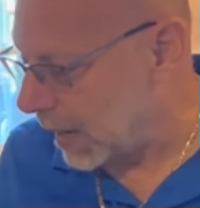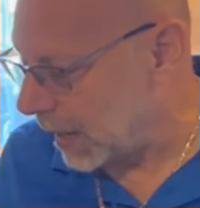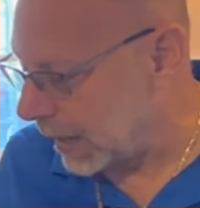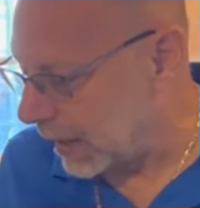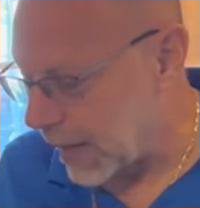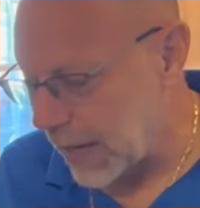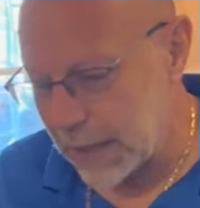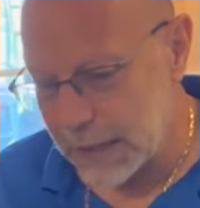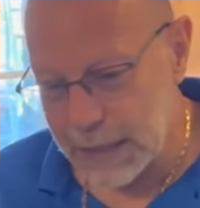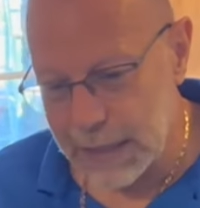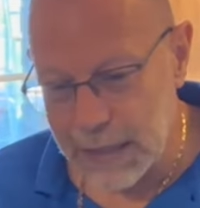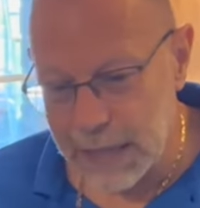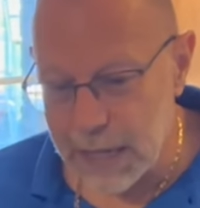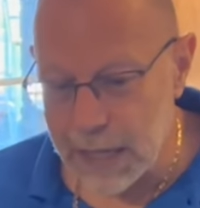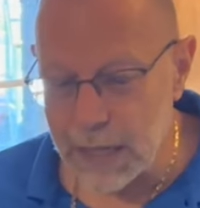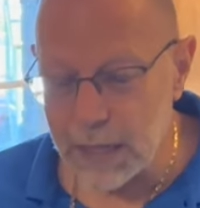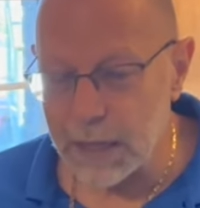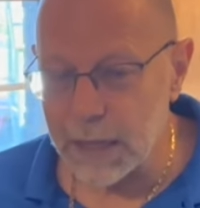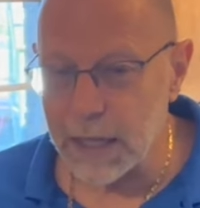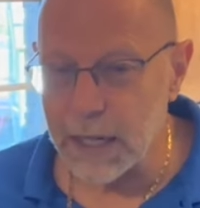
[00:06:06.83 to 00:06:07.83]
that key
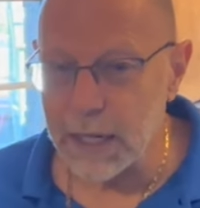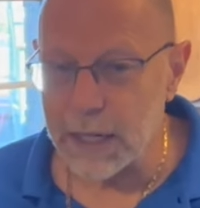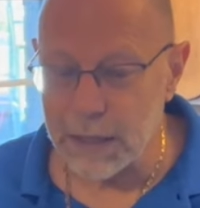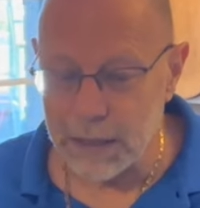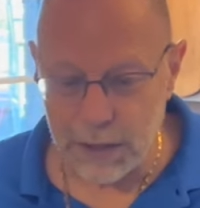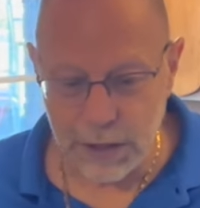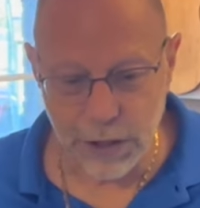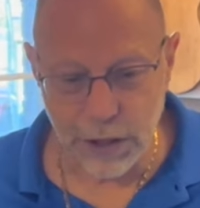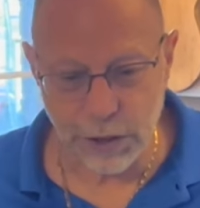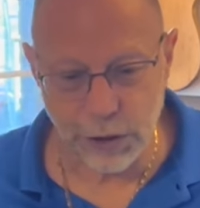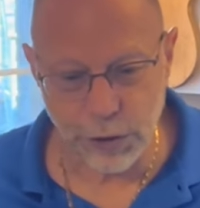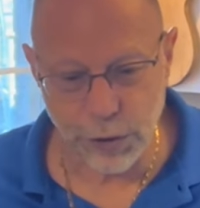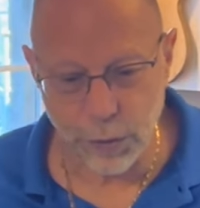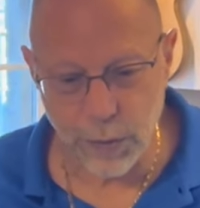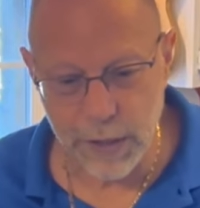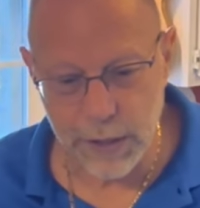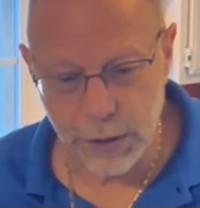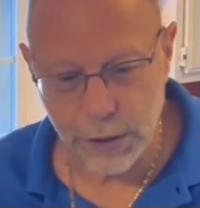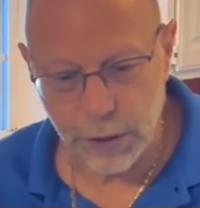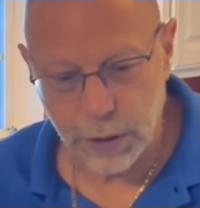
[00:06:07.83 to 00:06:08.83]
thing,
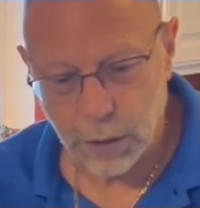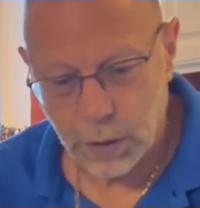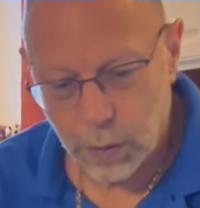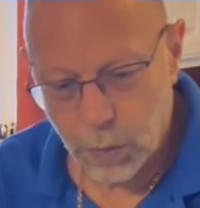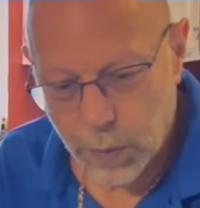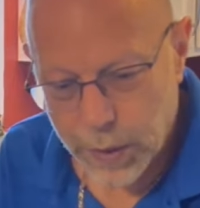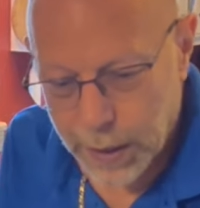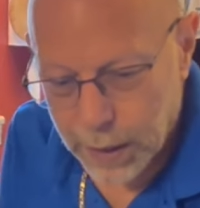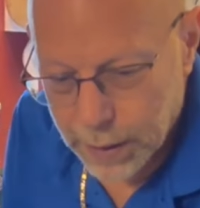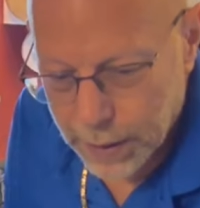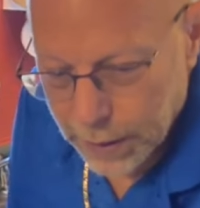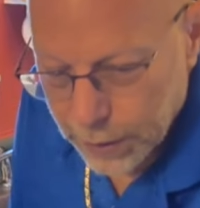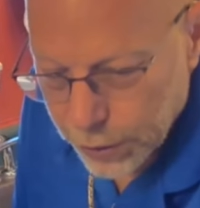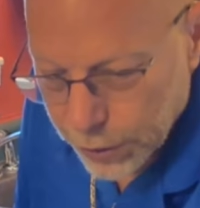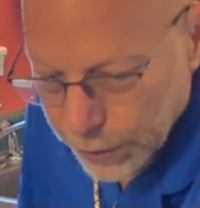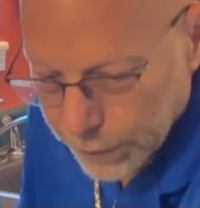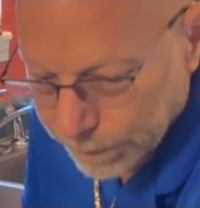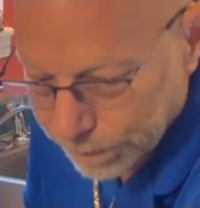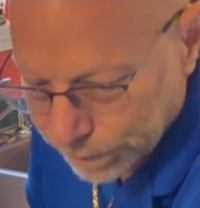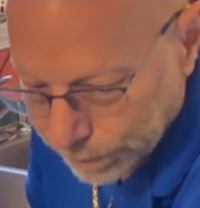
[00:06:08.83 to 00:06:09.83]
situational awareness.